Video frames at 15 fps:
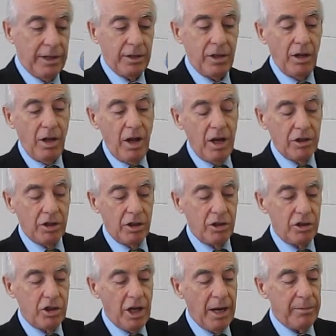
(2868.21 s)
in
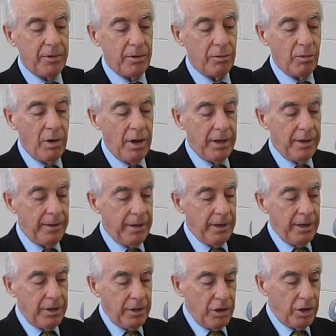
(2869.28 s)
Colossians chapter 1,
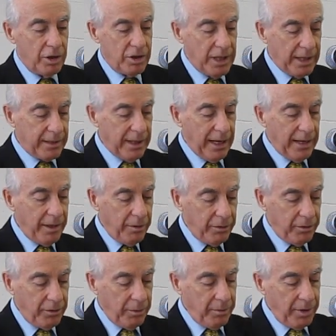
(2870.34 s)
you can check that
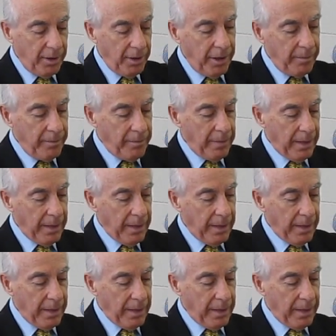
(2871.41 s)
out sometime